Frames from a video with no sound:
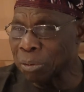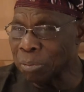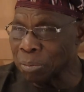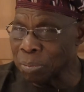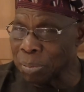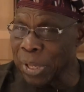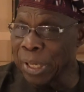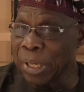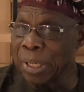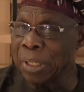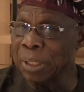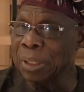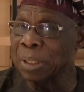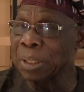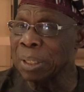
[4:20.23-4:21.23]

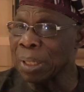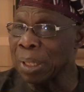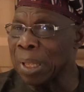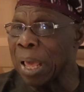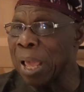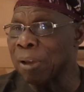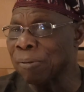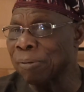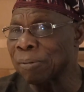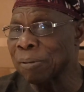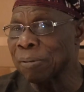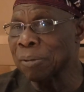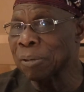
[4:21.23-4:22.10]
making life